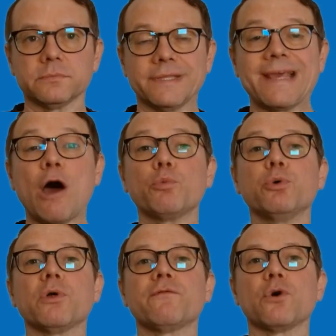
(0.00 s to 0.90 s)
The
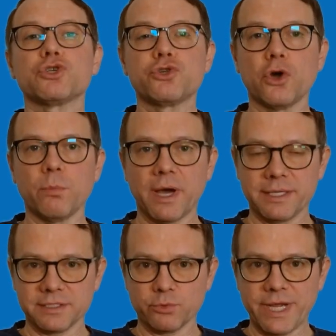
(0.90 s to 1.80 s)
output of those
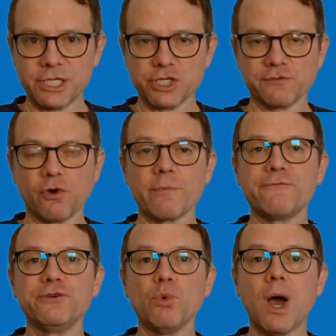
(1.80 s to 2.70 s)
turbines ranges from a
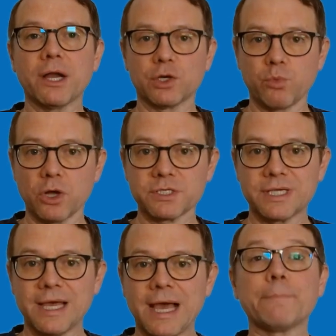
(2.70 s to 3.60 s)
few hundred
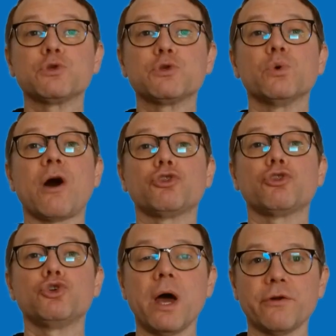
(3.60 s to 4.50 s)
watts up to
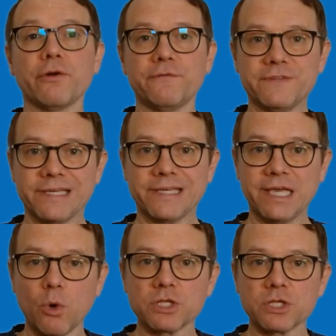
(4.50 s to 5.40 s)
around 250
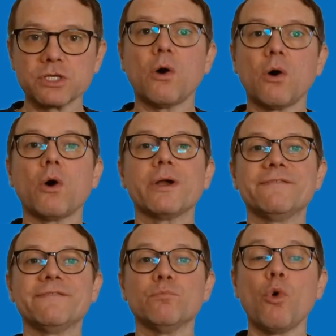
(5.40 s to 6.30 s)
kilowatts or even